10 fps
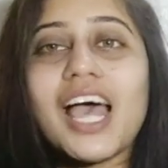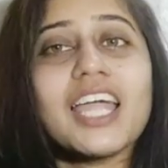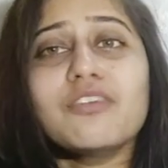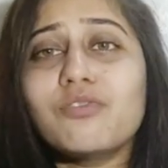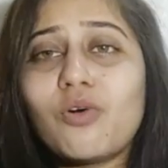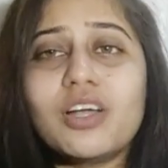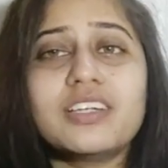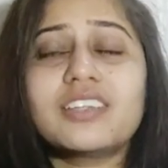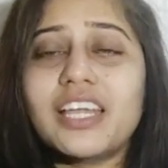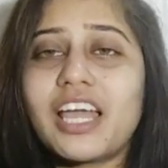I
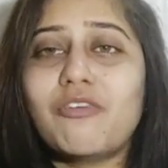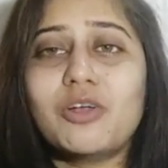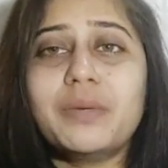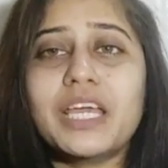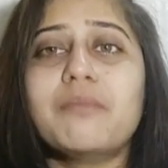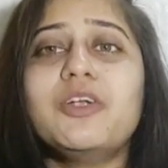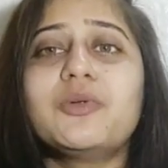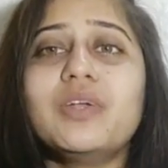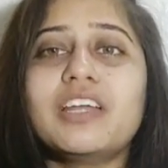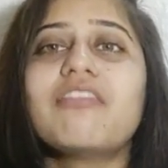won't think I would be able
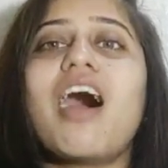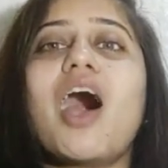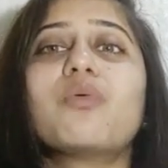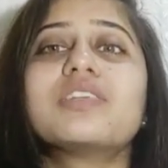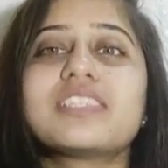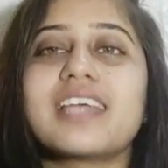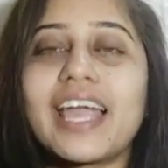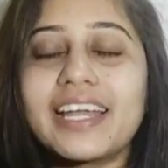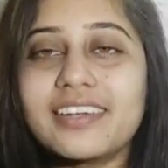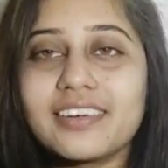to live
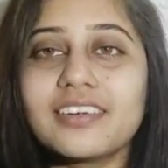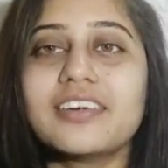outside,